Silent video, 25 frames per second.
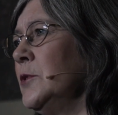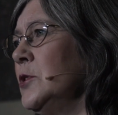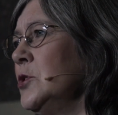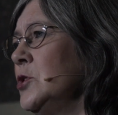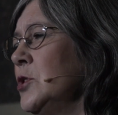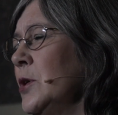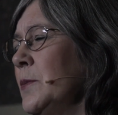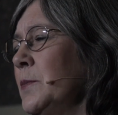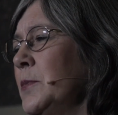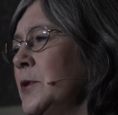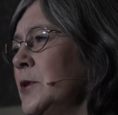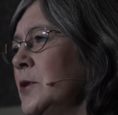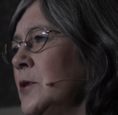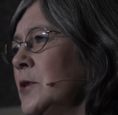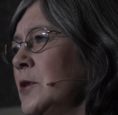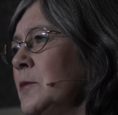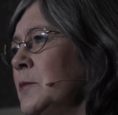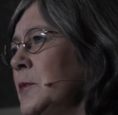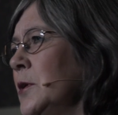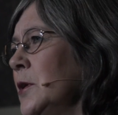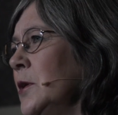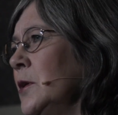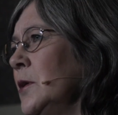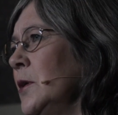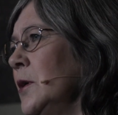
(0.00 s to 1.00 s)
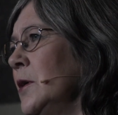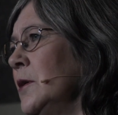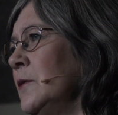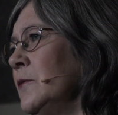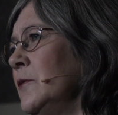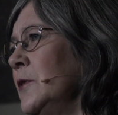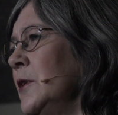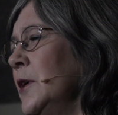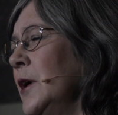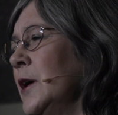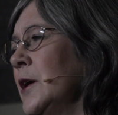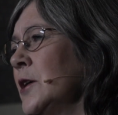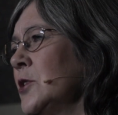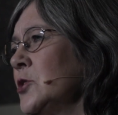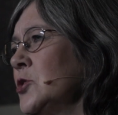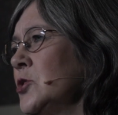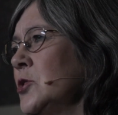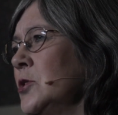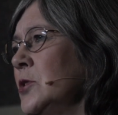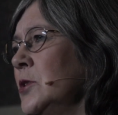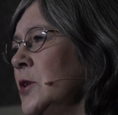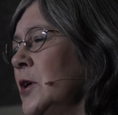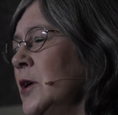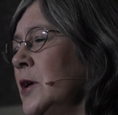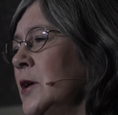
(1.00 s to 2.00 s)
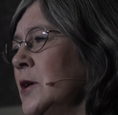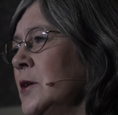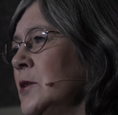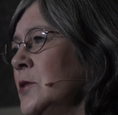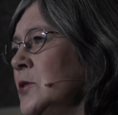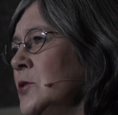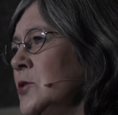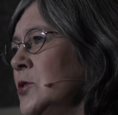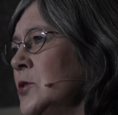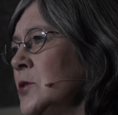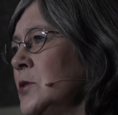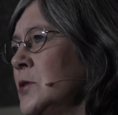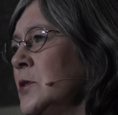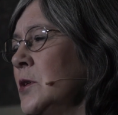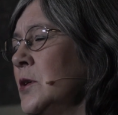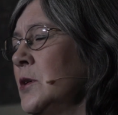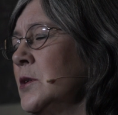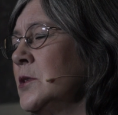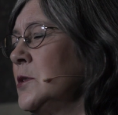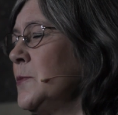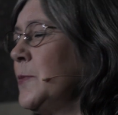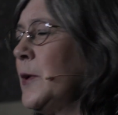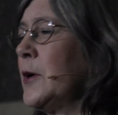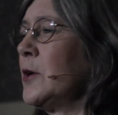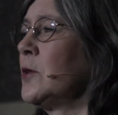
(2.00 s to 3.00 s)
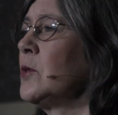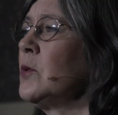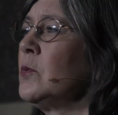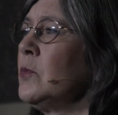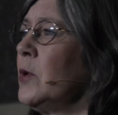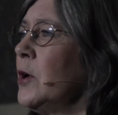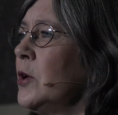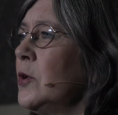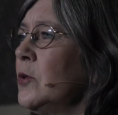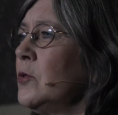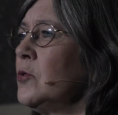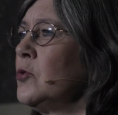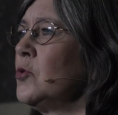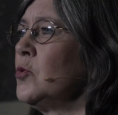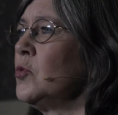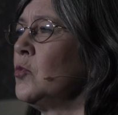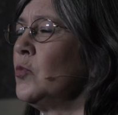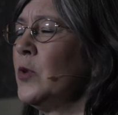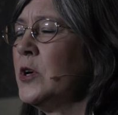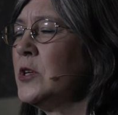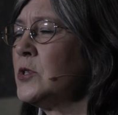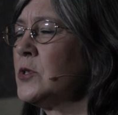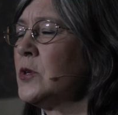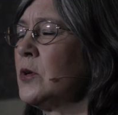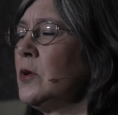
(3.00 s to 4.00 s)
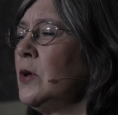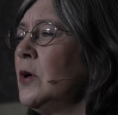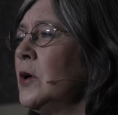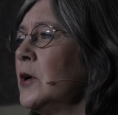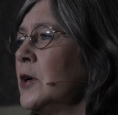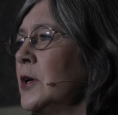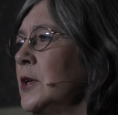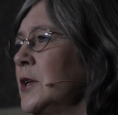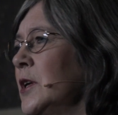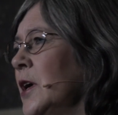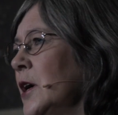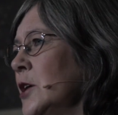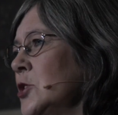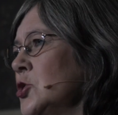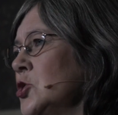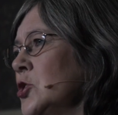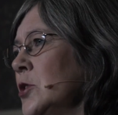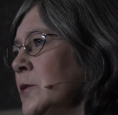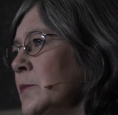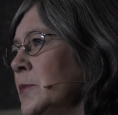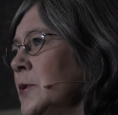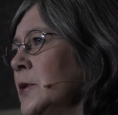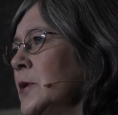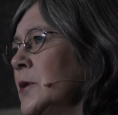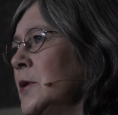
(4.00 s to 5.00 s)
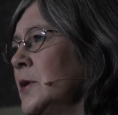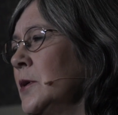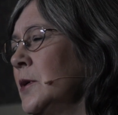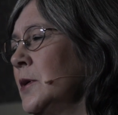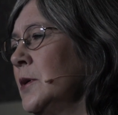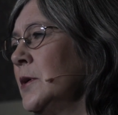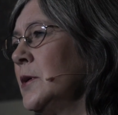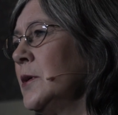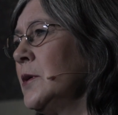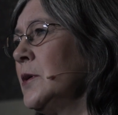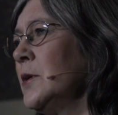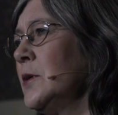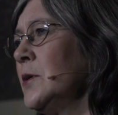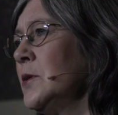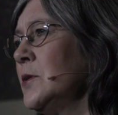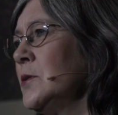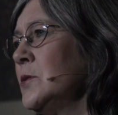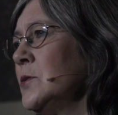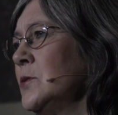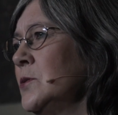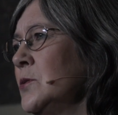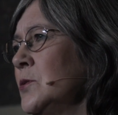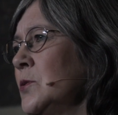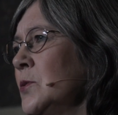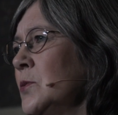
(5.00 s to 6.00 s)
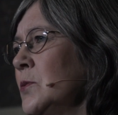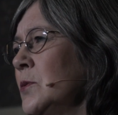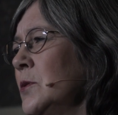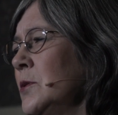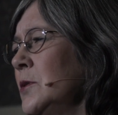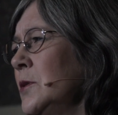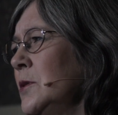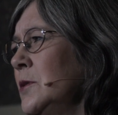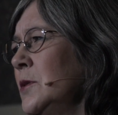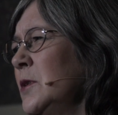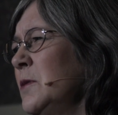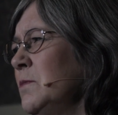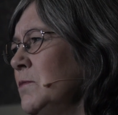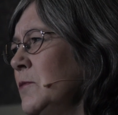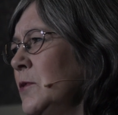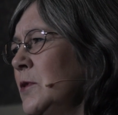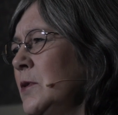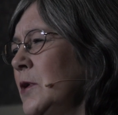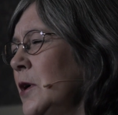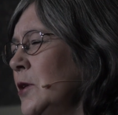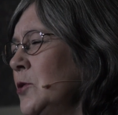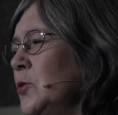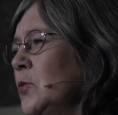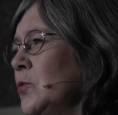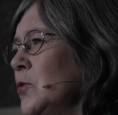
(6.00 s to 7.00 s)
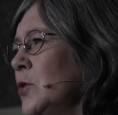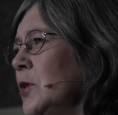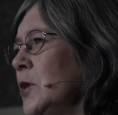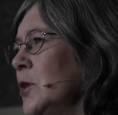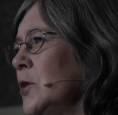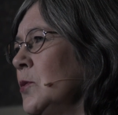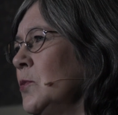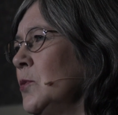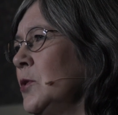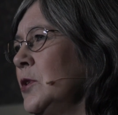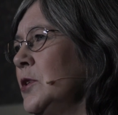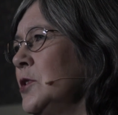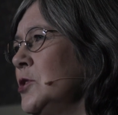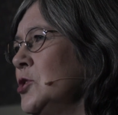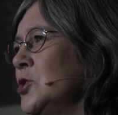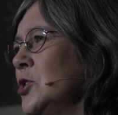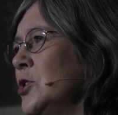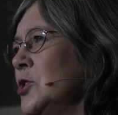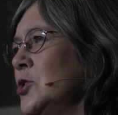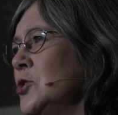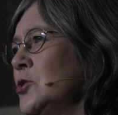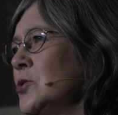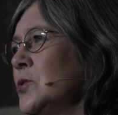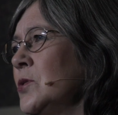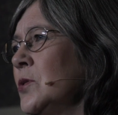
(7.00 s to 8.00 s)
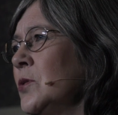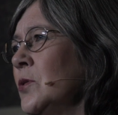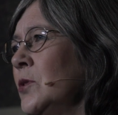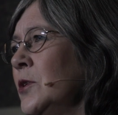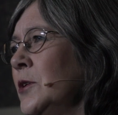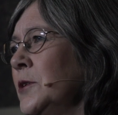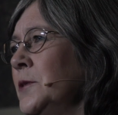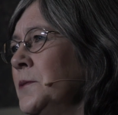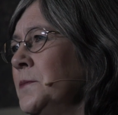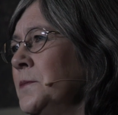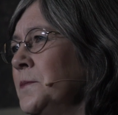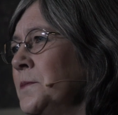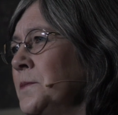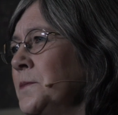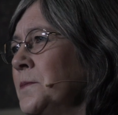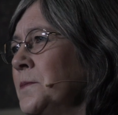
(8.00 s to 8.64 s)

jump into the middle of the action and just expect the writer to race along and catch up. So I don't think it really changed at all.